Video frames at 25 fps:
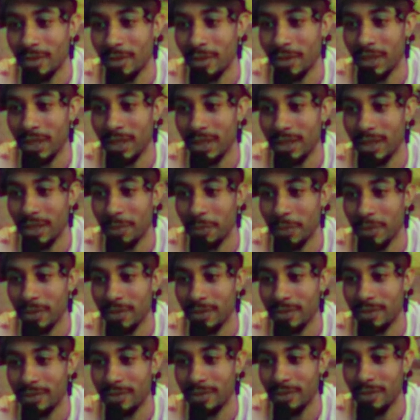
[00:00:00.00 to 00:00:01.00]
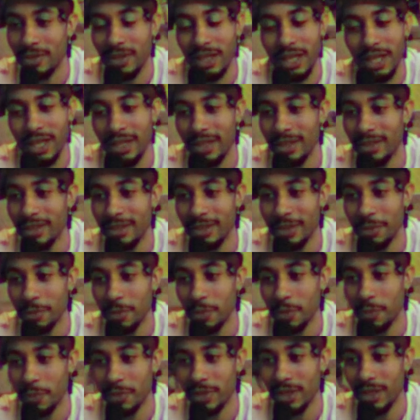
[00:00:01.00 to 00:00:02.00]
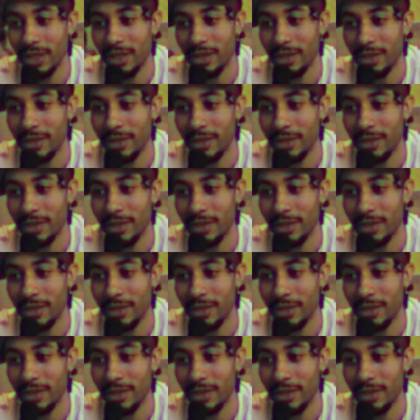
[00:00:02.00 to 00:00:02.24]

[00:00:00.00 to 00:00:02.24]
Okay, come on. You can land it. You was almost there.